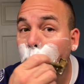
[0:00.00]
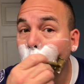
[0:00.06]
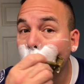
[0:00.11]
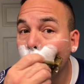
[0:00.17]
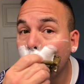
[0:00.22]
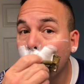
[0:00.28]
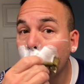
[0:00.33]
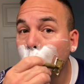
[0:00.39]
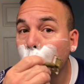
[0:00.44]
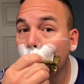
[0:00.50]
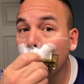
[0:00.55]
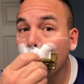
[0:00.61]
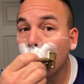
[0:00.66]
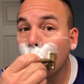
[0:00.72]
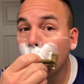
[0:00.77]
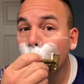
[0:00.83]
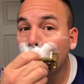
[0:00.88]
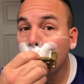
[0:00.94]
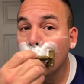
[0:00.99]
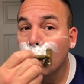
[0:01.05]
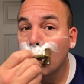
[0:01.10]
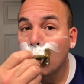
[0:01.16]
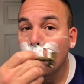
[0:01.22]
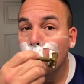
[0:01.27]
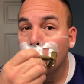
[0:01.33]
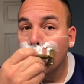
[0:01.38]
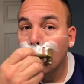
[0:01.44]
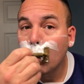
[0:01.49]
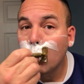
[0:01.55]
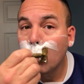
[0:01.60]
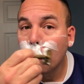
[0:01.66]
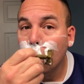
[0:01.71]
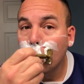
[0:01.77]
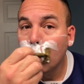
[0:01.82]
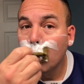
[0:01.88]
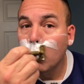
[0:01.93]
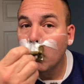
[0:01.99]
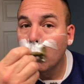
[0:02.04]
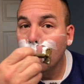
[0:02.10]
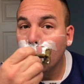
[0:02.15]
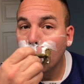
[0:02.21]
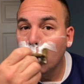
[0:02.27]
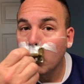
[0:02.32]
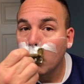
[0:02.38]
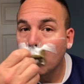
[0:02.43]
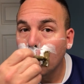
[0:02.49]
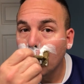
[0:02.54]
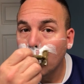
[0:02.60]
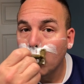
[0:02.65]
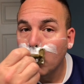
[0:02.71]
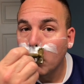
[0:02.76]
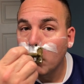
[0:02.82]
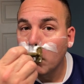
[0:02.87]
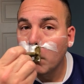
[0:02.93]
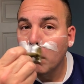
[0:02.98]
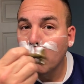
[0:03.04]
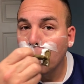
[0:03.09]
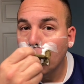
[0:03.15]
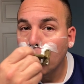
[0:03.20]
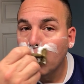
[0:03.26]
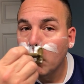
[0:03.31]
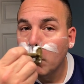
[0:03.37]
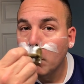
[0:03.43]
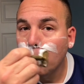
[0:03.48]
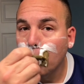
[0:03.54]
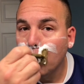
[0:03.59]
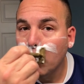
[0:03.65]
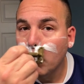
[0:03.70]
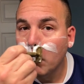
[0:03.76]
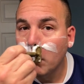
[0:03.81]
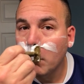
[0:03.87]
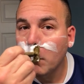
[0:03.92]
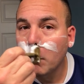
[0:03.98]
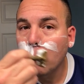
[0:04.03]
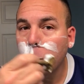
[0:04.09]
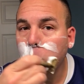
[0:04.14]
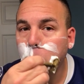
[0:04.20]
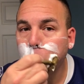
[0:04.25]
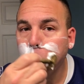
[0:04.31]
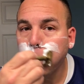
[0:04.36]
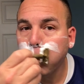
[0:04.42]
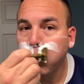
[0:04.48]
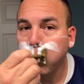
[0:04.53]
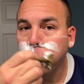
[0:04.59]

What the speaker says: Nobody speaks.